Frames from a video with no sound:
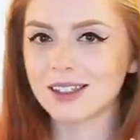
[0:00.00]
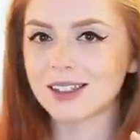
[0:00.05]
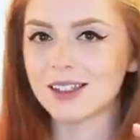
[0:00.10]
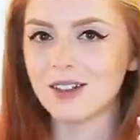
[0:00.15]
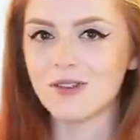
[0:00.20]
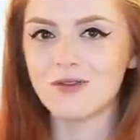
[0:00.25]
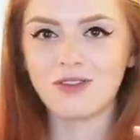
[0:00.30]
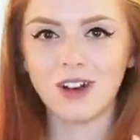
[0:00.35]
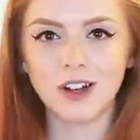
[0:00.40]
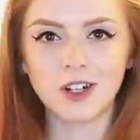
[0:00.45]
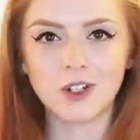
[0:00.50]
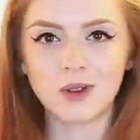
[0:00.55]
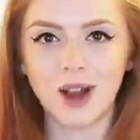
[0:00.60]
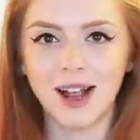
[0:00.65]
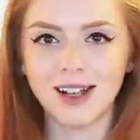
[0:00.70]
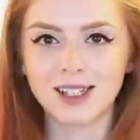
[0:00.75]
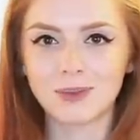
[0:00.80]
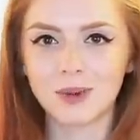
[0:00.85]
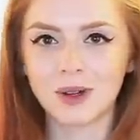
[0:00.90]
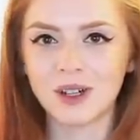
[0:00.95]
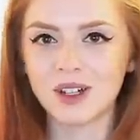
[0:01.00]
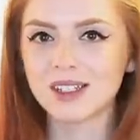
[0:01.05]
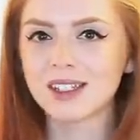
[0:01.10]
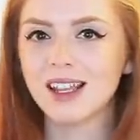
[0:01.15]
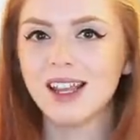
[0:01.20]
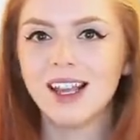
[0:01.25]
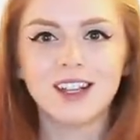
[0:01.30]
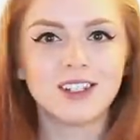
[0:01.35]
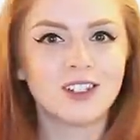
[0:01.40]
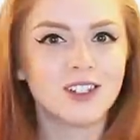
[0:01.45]
some fresh raspberries,
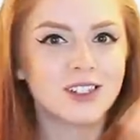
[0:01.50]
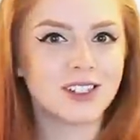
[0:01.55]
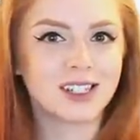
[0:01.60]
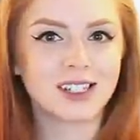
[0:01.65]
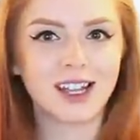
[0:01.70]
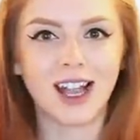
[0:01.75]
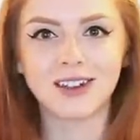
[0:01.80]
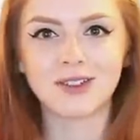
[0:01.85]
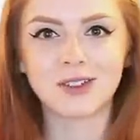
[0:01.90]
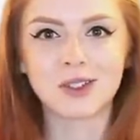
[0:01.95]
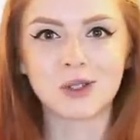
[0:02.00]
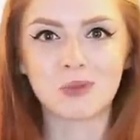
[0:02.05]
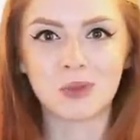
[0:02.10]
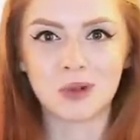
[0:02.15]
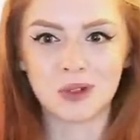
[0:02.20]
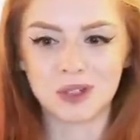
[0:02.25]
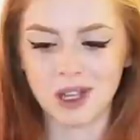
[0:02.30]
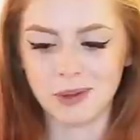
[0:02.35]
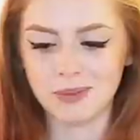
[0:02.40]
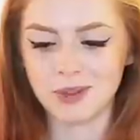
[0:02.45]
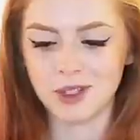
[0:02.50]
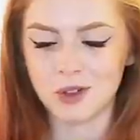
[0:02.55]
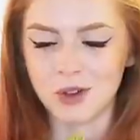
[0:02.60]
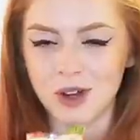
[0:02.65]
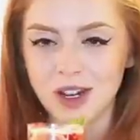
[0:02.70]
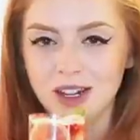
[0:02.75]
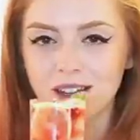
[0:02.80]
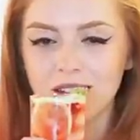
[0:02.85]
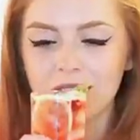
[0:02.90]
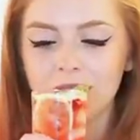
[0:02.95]
just to kind of spruce up the
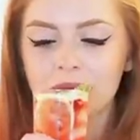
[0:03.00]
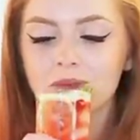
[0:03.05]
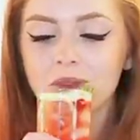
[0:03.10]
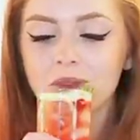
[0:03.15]
drink.